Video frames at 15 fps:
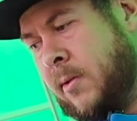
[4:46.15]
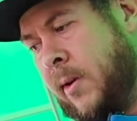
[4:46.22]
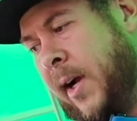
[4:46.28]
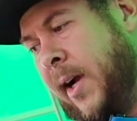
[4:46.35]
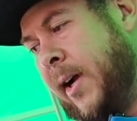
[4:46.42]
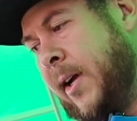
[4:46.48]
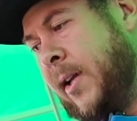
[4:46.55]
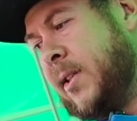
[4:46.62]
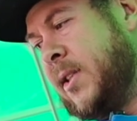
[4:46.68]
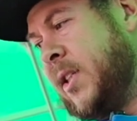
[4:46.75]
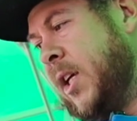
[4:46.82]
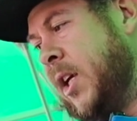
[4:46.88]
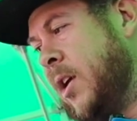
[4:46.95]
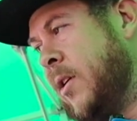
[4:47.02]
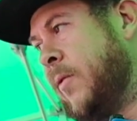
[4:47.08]
and
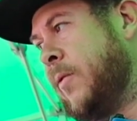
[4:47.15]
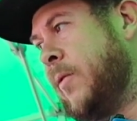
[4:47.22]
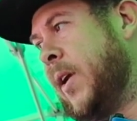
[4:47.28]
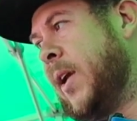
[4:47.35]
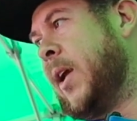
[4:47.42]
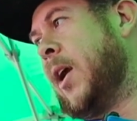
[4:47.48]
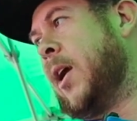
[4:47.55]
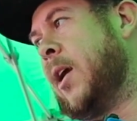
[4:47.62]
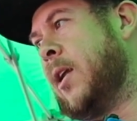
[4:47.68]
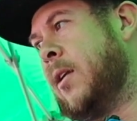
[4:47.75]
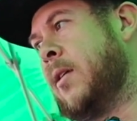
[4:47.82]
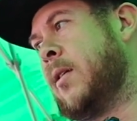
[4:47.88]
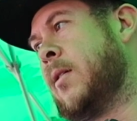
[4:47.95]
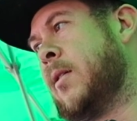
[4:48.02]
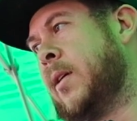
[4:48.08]
see if we can
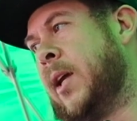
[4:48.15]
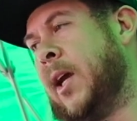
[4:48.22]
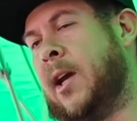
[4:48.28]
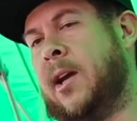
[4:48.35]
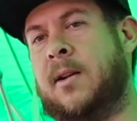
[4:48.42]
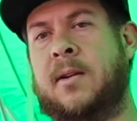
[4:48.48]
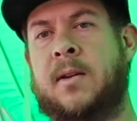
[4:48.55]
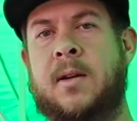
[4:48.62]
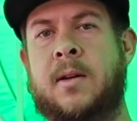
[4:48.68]
get